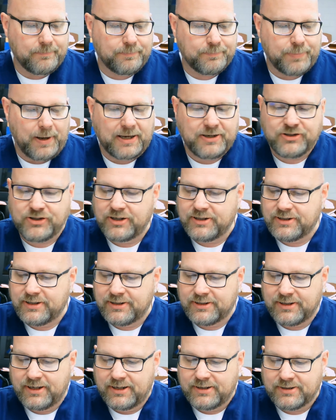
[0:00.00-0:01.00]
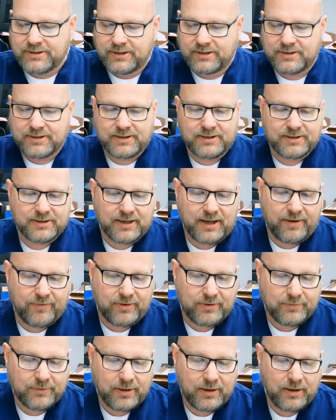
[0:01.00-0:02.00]
Page 66,
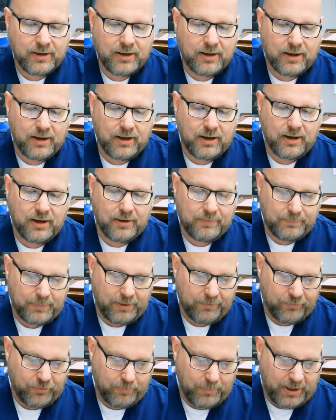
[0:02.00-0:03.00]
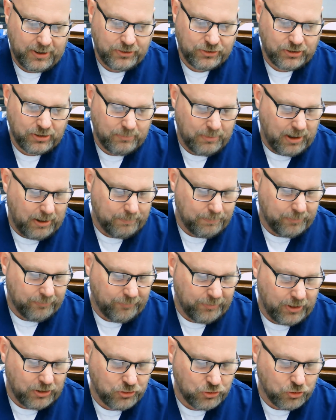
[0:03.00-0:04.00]
67, information about
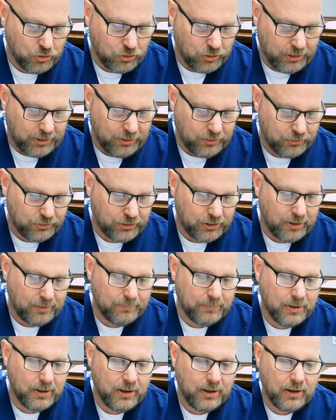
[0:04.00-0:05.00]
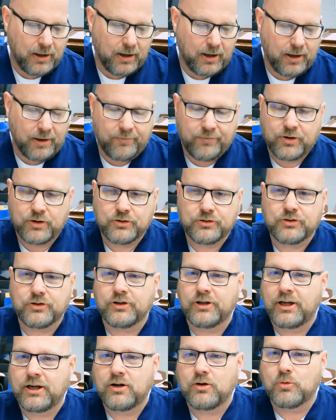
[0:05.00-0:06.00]
professional leadership. There's
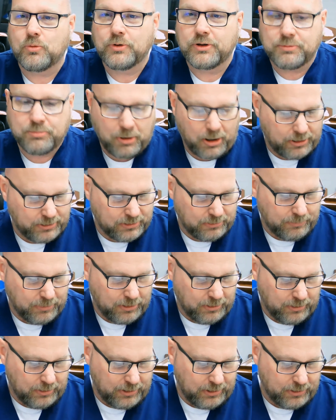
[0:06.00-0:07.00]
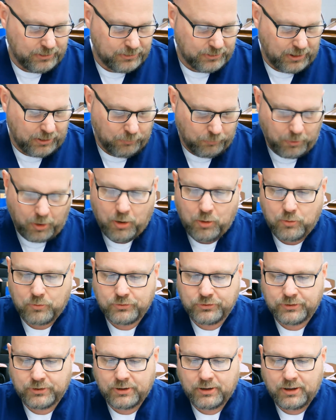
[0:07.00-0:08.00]
legal responsibilities and
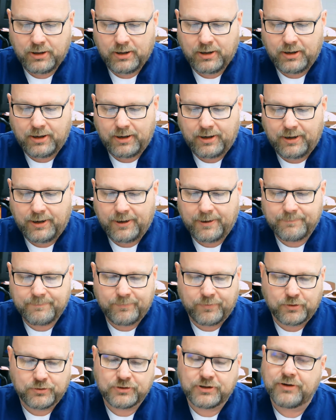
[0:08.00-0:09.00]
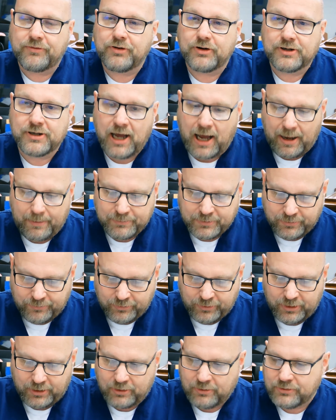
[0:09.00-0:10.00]
roles. There's different types of
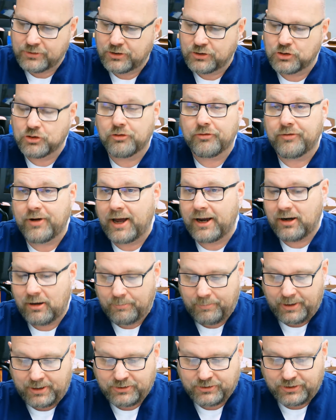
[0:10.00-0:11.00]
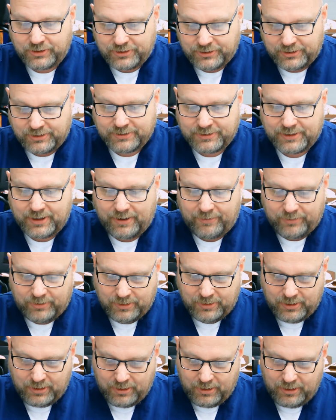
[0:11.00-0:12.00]
leaders, as you'll find on page
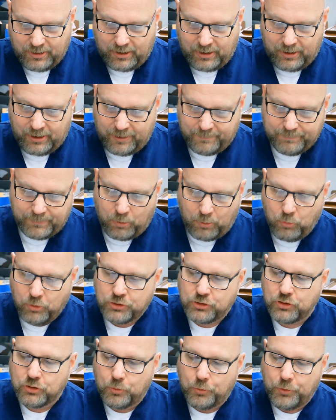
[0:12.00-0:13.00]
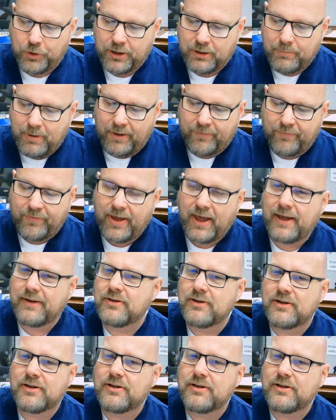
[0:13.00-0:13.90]
67. I want you to read about that.